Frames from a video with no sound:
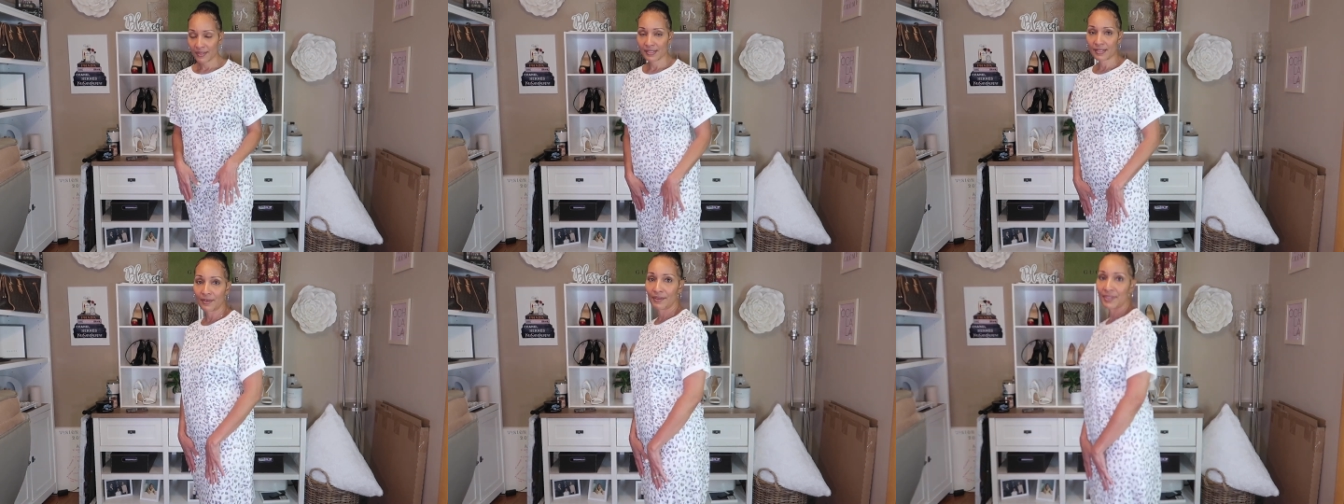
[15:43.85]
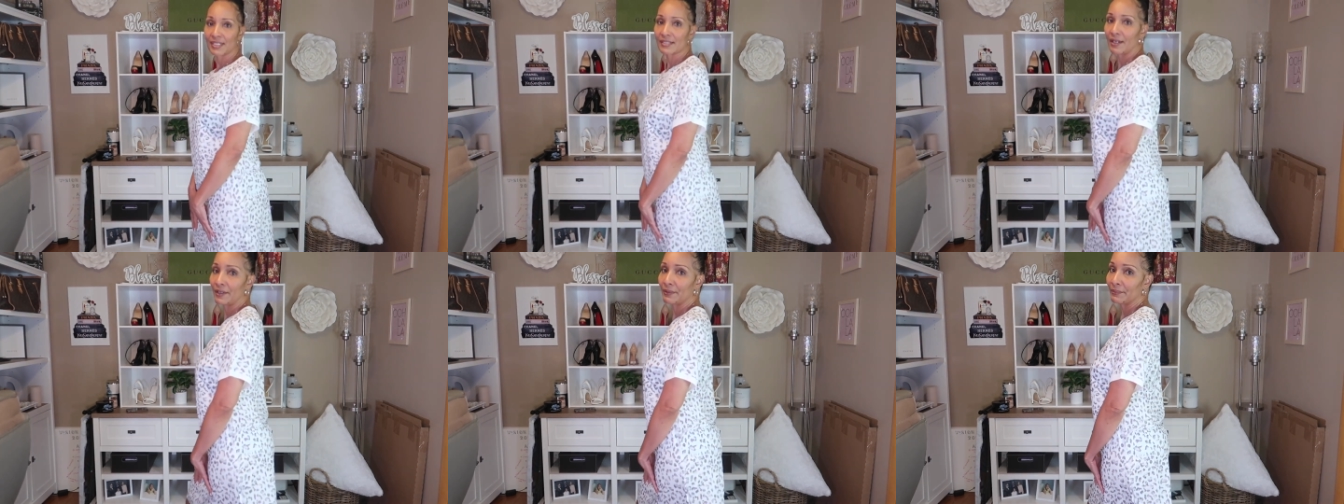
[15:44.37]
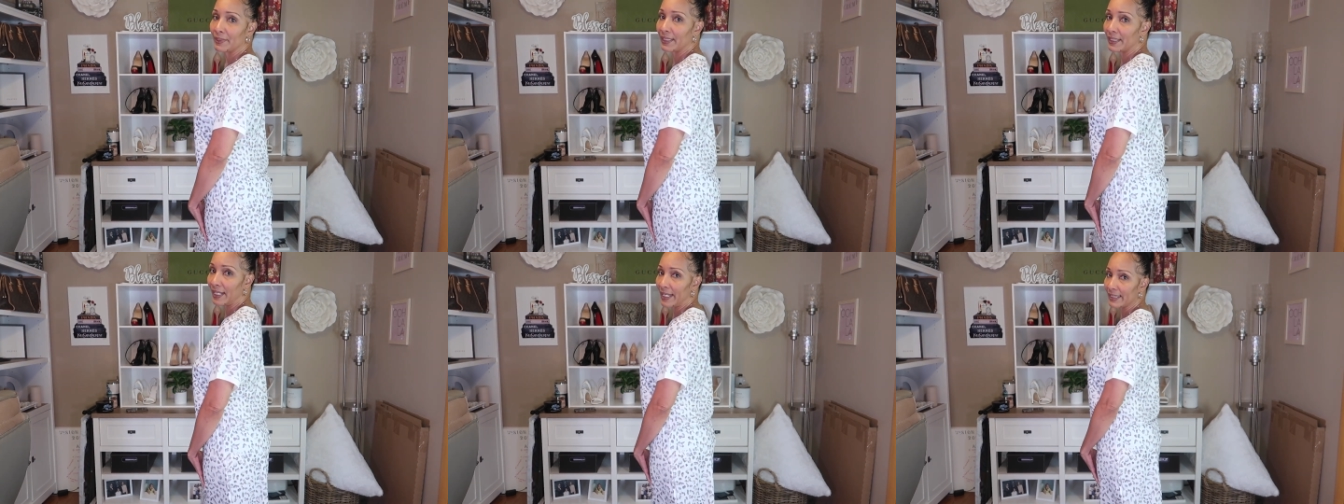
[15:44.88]
So these are
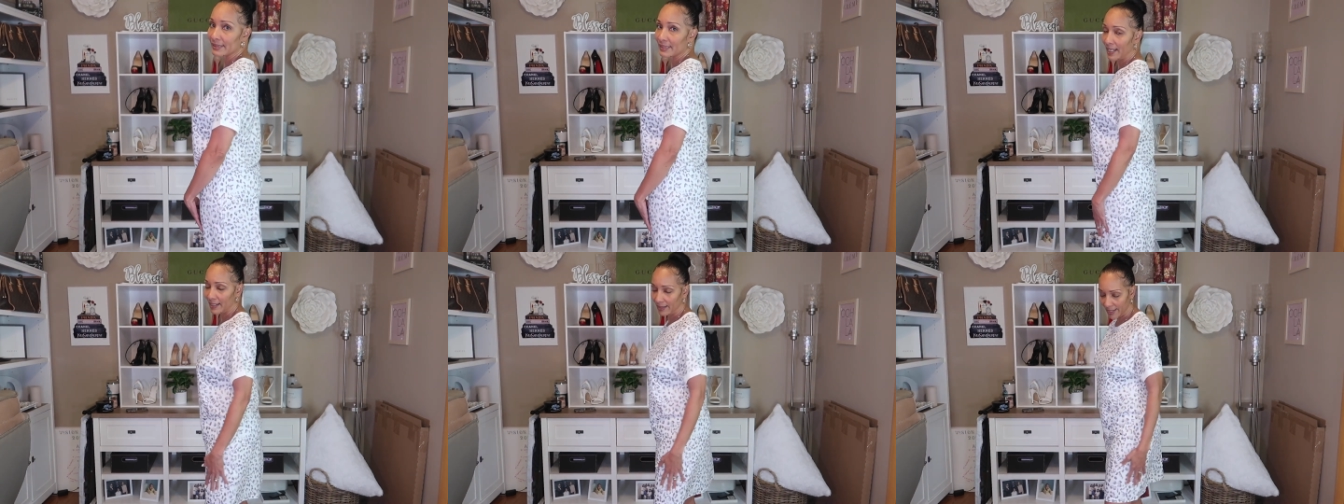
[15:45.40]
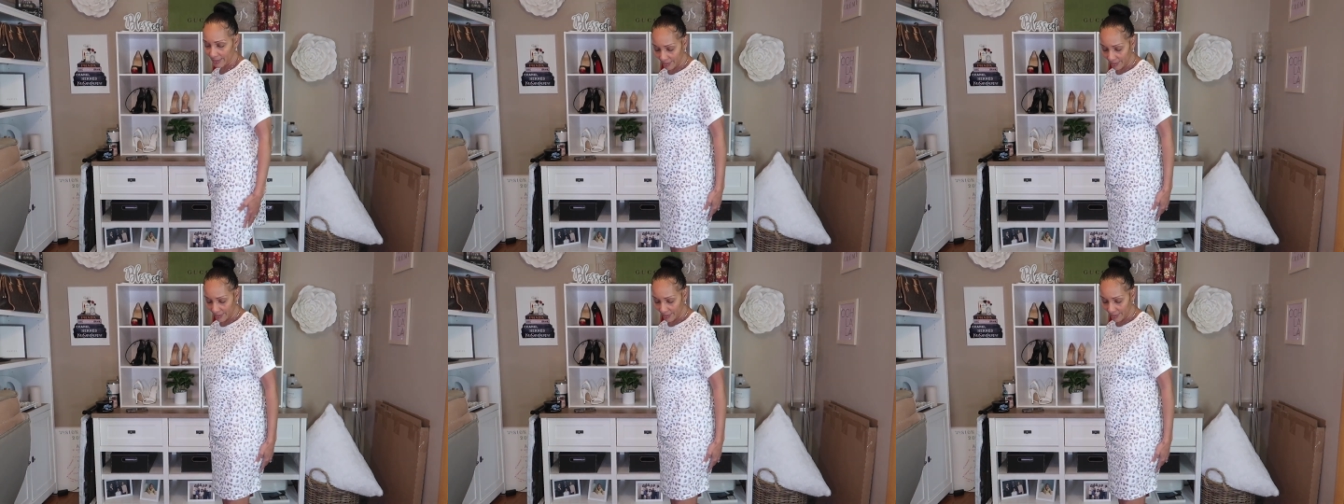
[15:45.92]
really nice. I like